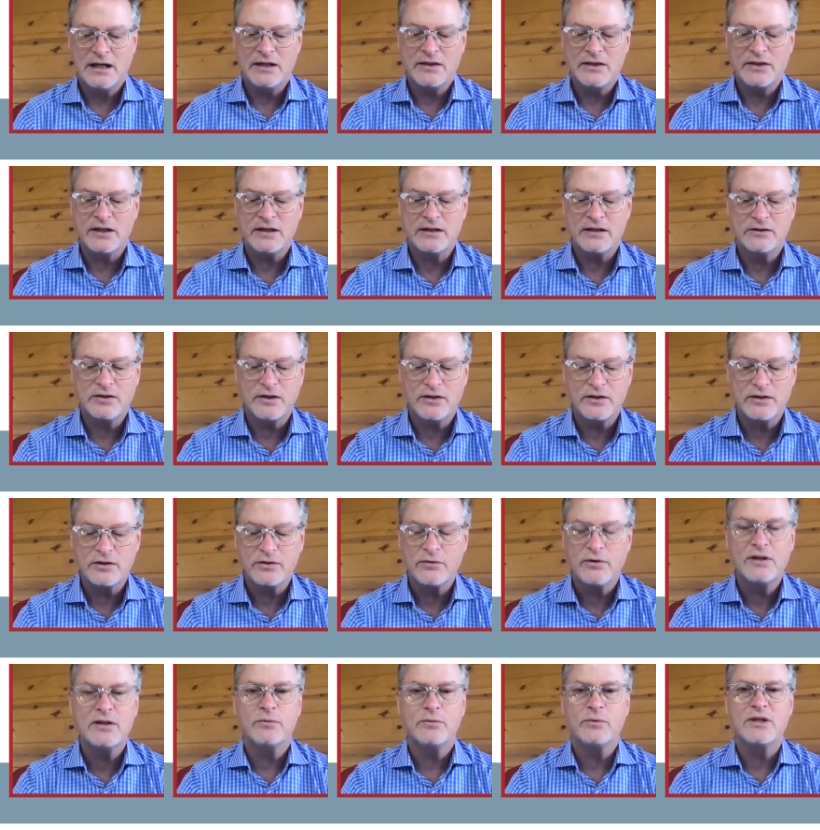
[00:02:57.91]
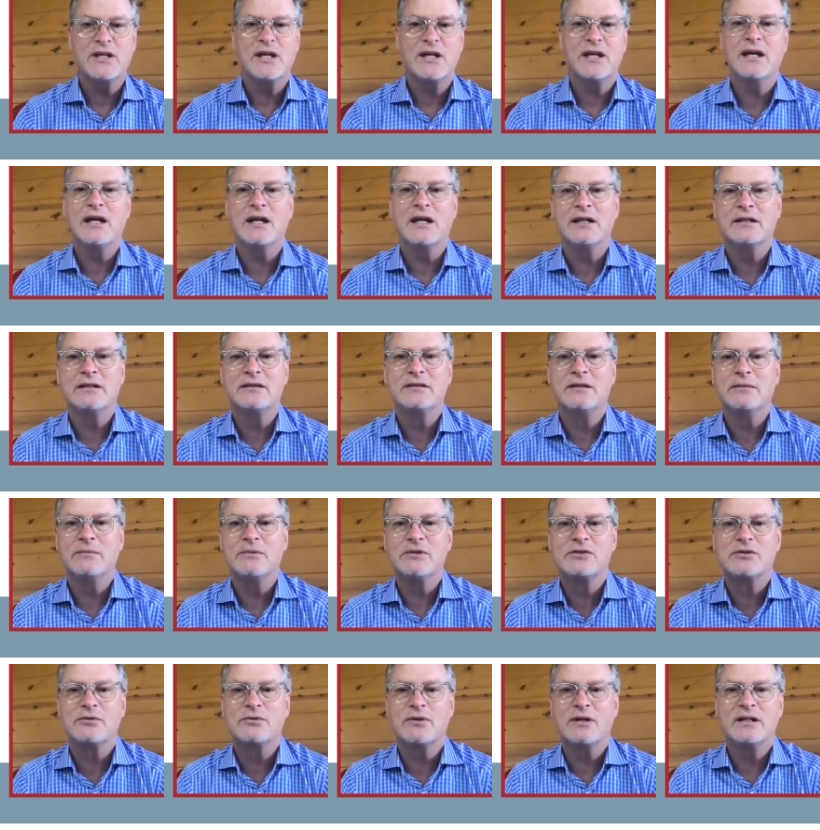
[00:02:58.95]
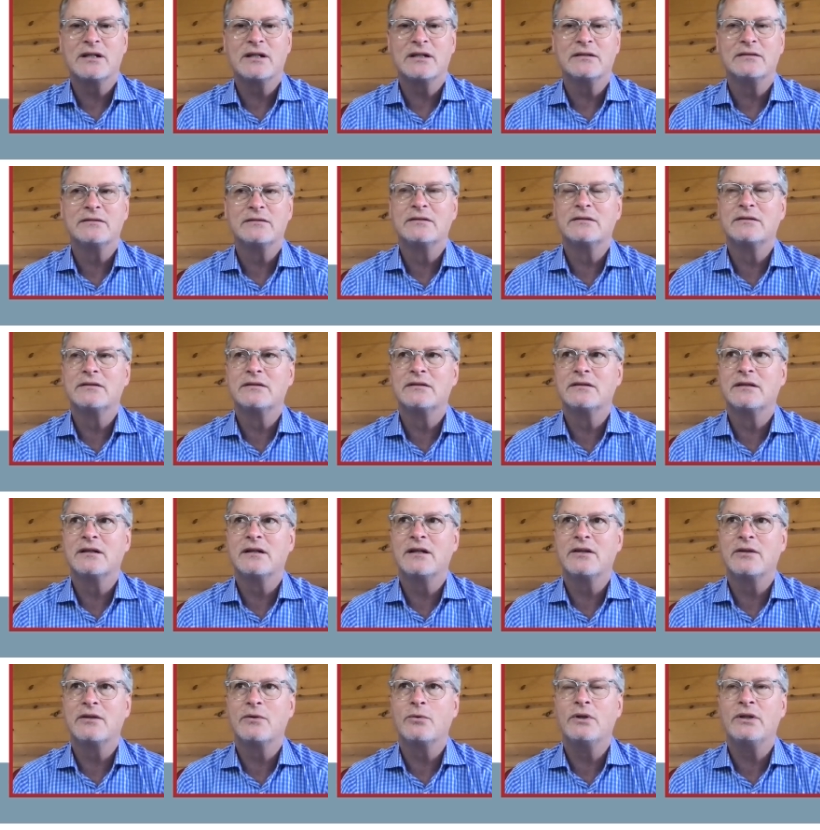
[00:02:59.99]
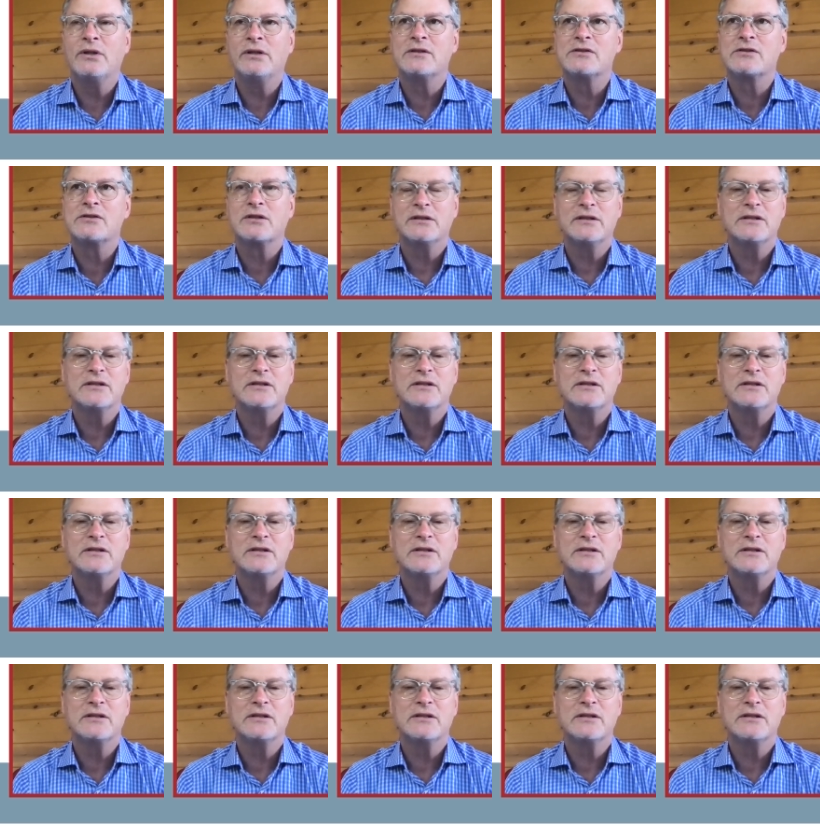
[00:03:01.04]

I think to the degree that we can demonstrating uh, the willingness